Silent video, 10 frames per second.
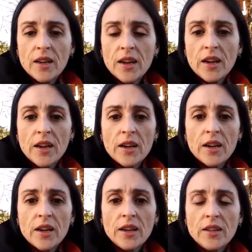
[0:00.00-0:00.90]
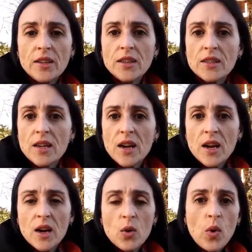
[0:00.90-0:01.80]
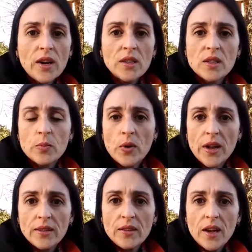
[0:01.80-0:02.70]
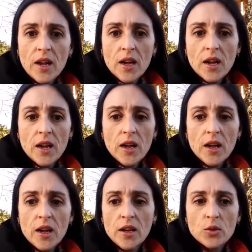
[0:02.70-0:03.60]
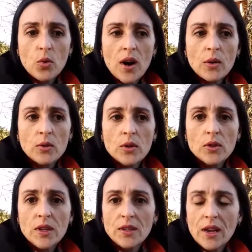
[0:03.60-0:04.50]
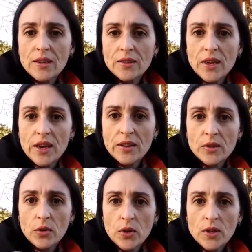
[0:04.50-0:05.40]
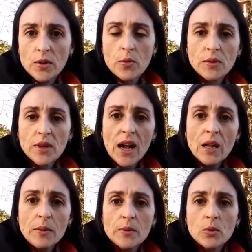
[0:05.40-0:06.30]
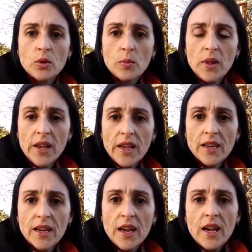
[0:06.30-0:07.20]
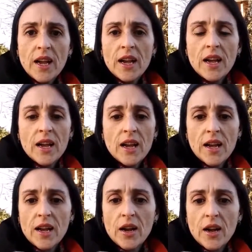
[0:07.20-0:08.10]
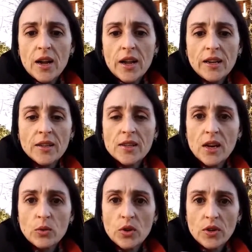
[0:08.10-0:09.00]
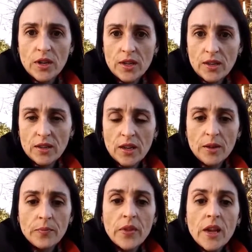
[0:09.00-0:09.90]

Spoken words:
it is widespread throughout the Italian territories, from the Alps to the plain in southern Italy.